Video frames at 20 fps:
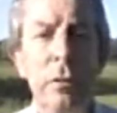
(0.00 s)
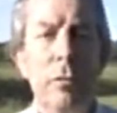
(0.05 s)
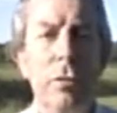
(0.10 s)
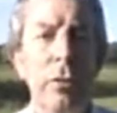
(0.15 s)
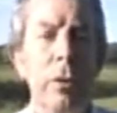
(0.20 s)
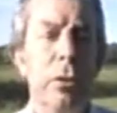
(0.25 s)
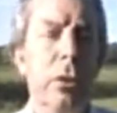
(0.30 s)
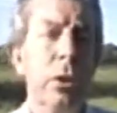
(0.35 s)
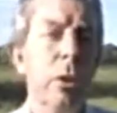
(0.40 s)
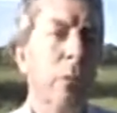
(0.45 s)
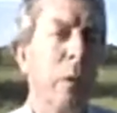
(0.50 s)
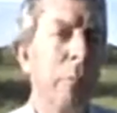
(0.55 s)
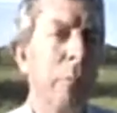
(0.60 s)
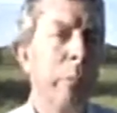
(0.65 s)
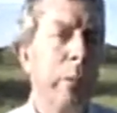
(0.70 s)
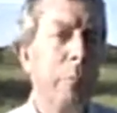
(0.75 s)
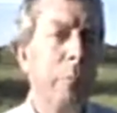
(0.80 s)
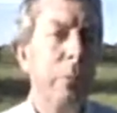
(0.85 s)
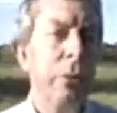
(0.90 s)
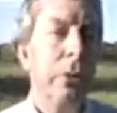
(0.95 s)
that in future
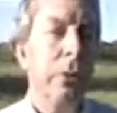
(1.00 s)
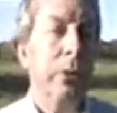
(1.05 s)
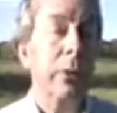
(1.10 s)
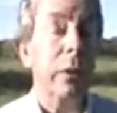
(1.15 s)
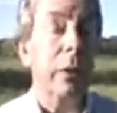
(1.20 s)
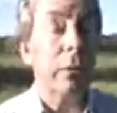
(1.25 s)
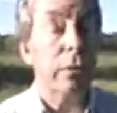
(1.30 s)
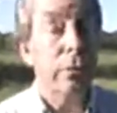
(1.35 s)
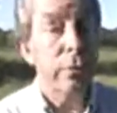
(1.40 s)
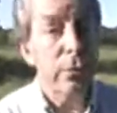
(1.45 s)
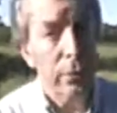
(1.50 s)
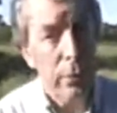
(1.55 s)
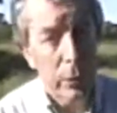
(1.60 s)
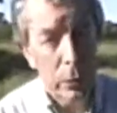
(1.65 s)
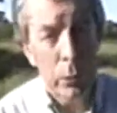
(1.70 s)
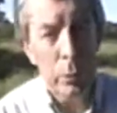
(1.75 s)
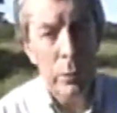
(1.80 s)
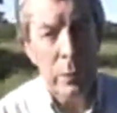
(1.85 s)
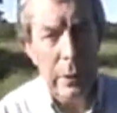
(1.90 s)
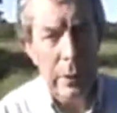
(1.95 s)
won't be producing
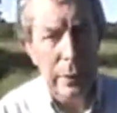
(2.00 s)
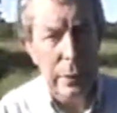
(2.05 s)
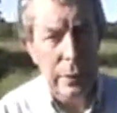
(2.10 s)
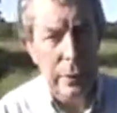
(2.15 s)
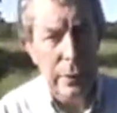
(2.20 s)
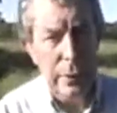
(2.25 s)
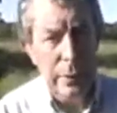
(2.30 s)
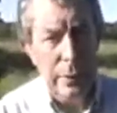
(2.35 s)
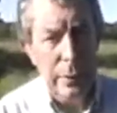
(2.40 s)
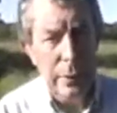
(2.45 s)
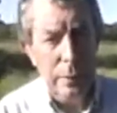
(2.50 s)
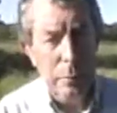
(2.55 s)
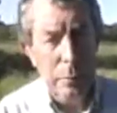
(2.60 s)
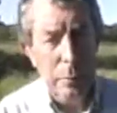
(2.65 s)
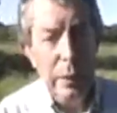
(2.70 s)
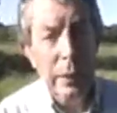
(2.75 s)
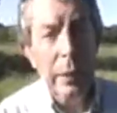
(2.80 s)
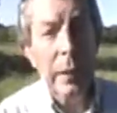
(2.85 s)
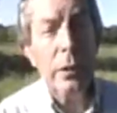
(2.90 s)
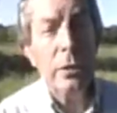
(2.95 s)
food
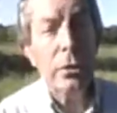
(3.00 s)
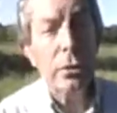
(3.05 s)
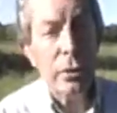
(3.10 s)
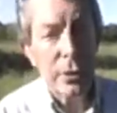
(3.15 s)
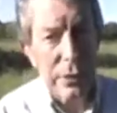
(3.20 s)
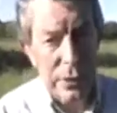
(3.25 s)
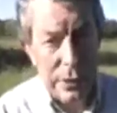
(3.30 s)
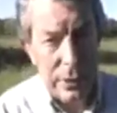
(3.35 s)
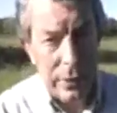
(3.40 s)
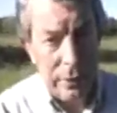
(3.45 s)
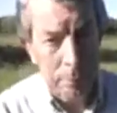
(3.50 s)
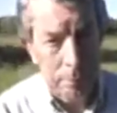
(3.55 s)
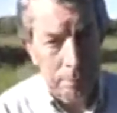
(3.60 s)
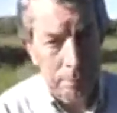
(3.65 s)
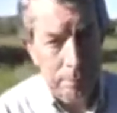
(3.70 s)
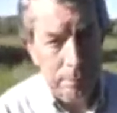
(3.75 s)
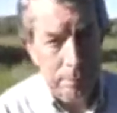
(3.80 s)
but electricity.